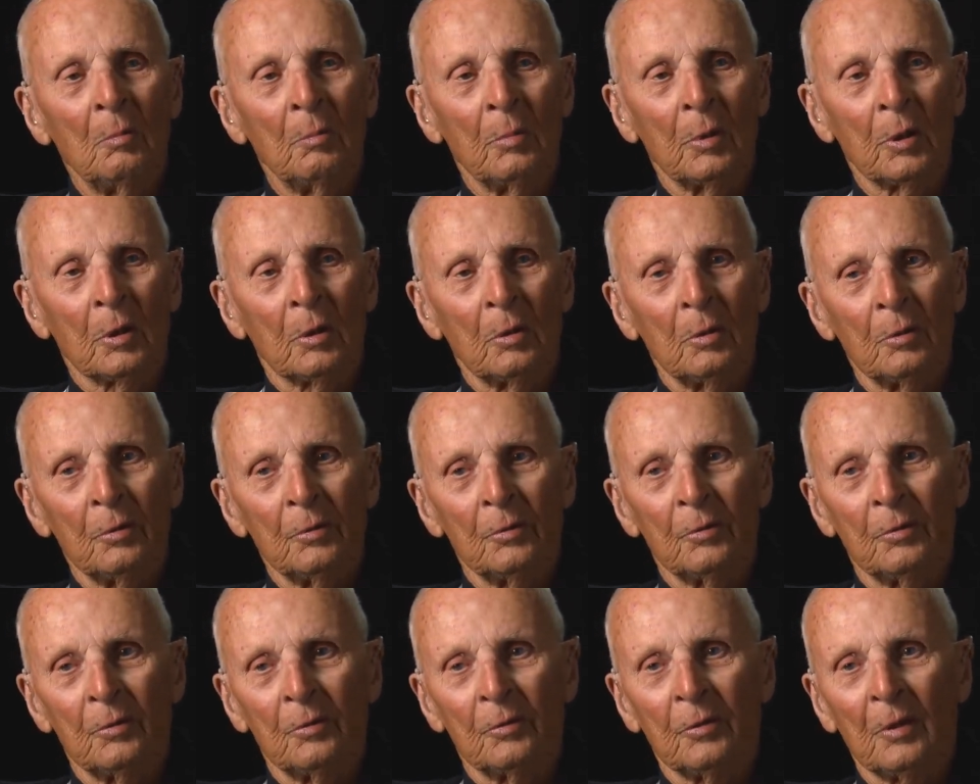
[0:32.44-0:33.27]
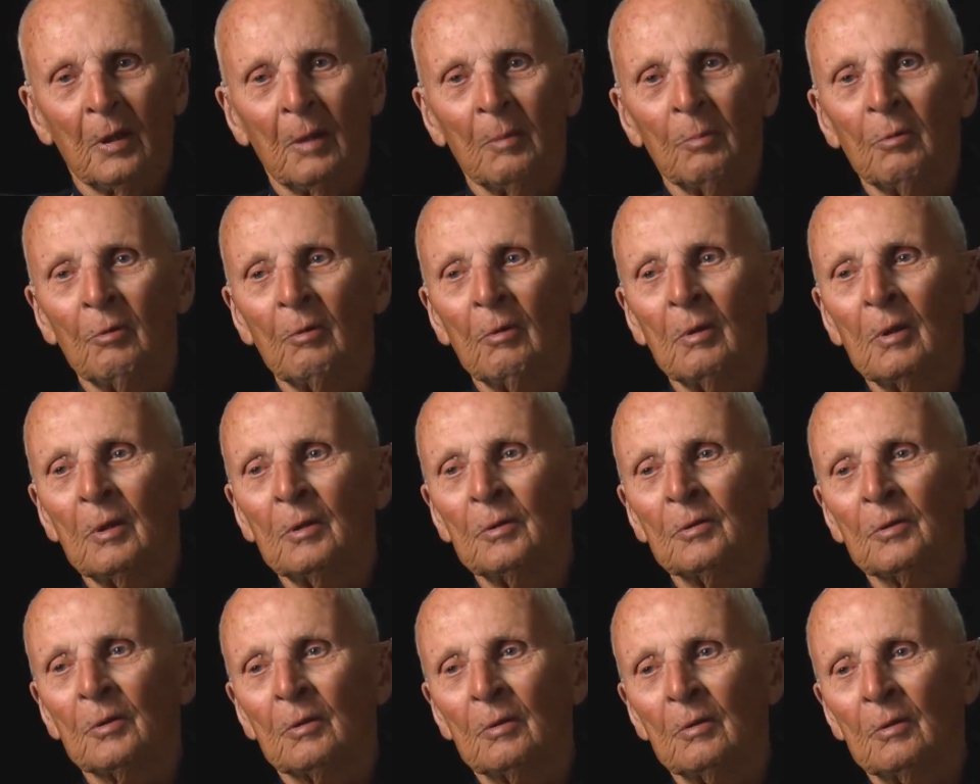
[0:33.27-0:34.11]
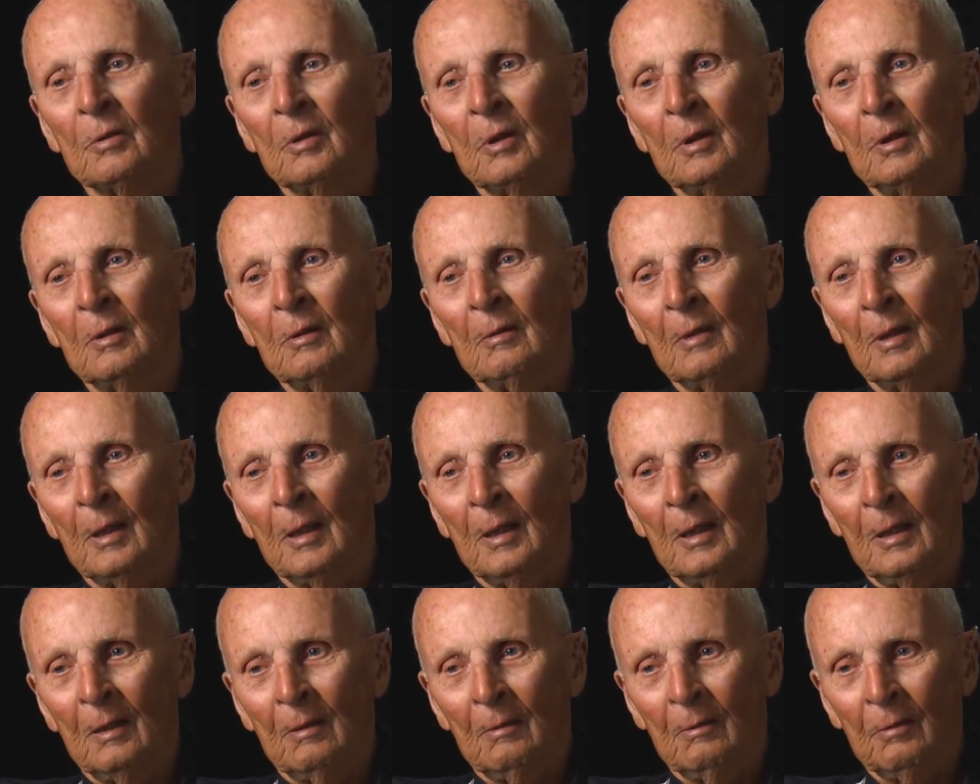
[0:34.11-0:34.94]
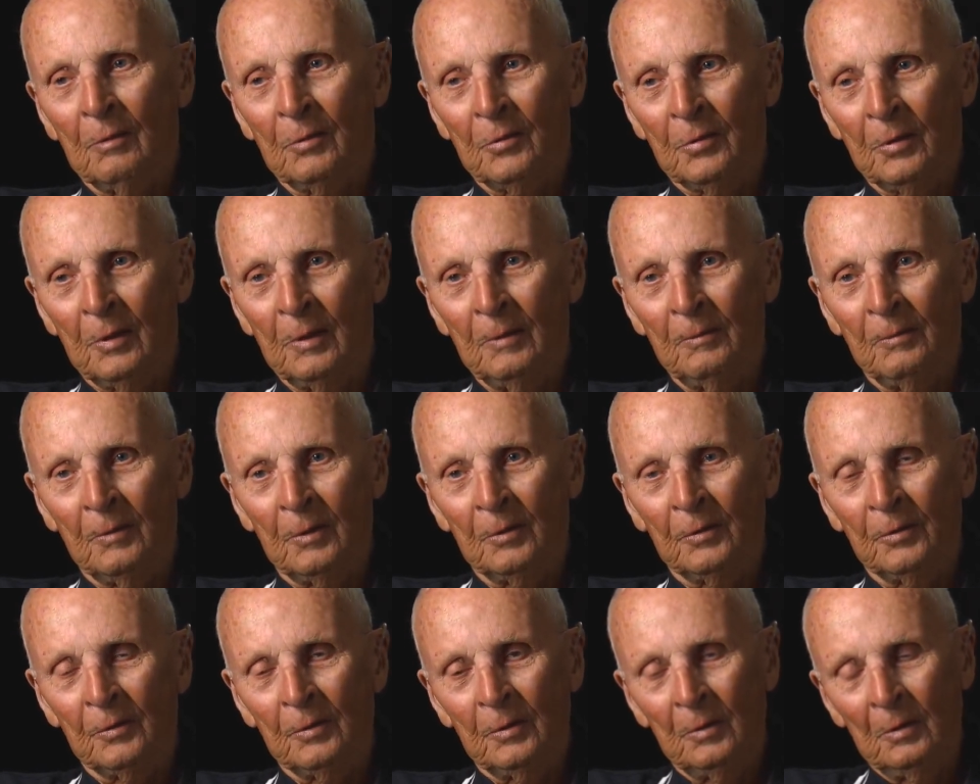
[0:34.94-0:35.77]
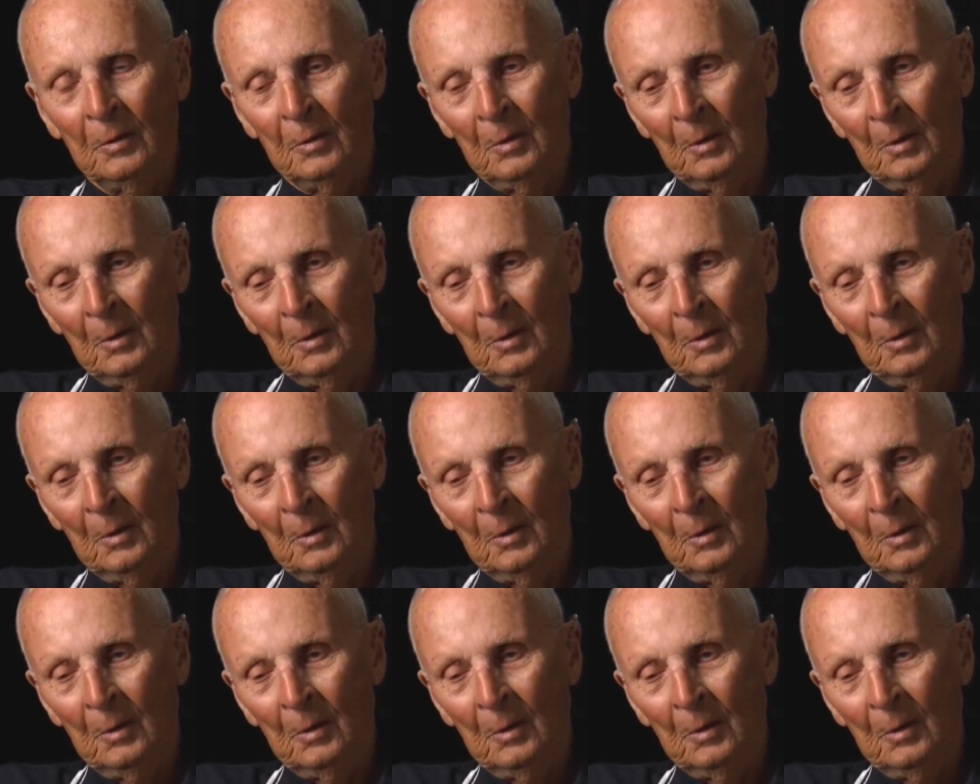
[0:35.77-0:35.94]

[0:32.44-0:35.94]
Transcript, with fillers: because the submarines could hear our receivers,